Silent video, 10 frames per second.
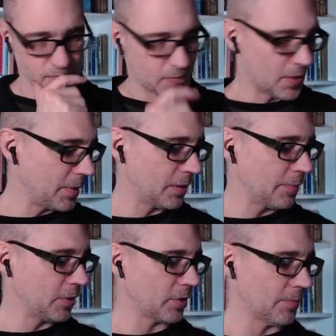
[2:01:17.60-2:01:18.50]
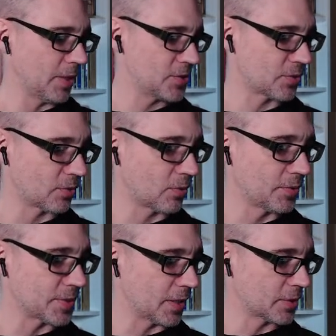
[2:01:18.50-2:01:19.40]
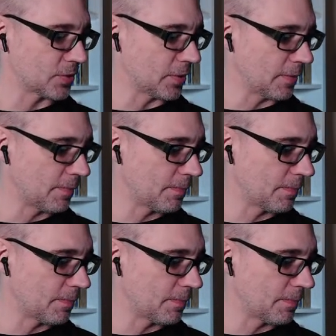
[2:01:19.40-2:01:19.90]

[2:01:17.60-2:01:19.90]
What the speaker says: Let me look at my scrolls, actually.